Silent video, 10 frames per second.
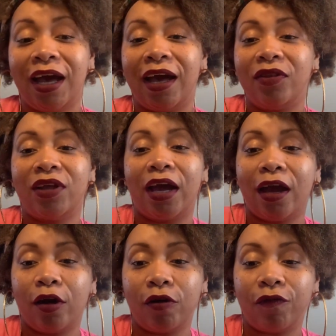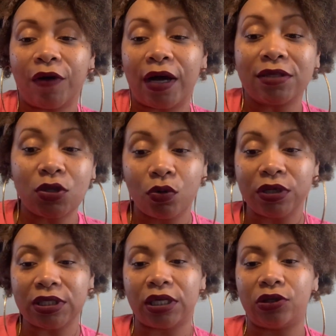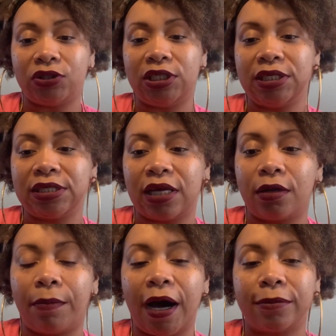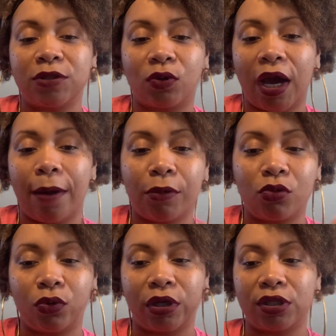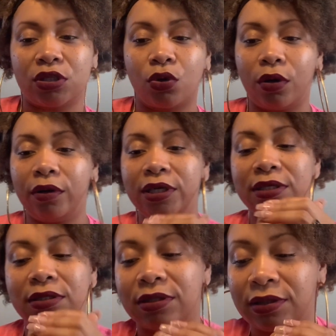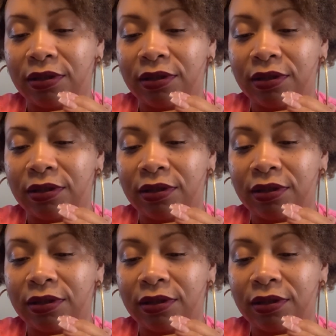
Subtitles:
and the Hierophant, Taurus energy, is at the bottom. So Capricorn and Taurus.